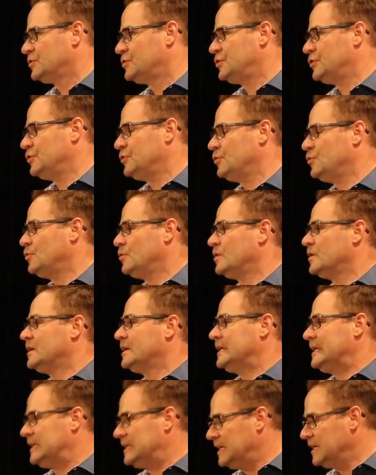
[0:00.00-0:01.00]
To
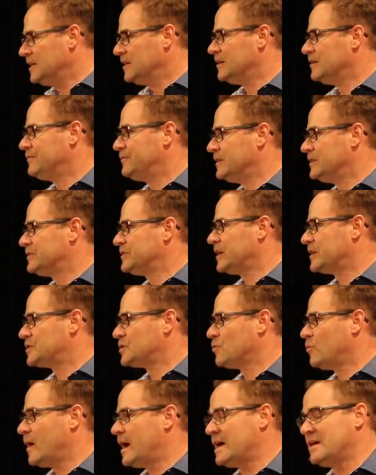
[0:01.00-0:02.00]
give in
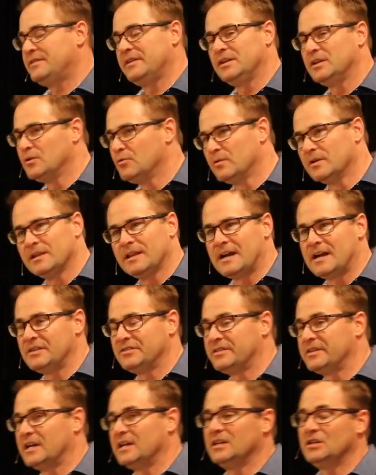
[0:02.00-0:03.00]
such a way that you
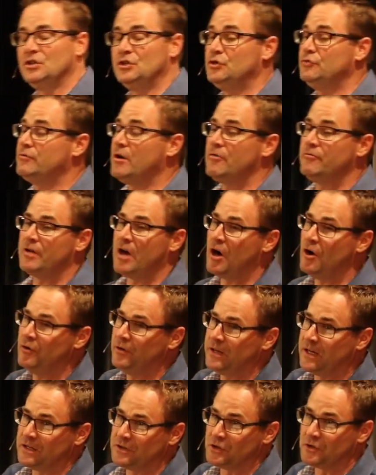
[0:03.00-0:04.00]
realize that you don't
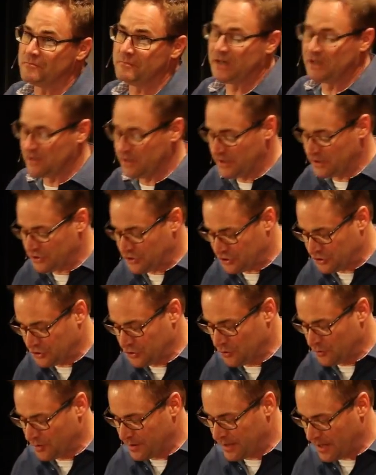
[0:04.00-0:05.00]
own it, you're merely a
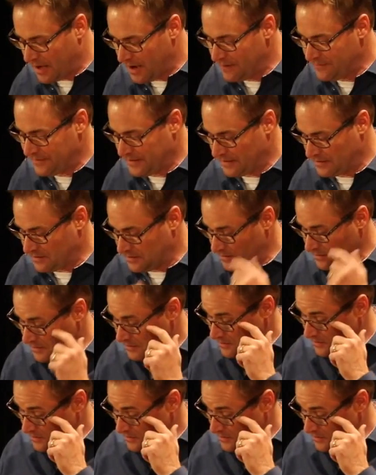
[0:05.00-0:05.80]
steward of it.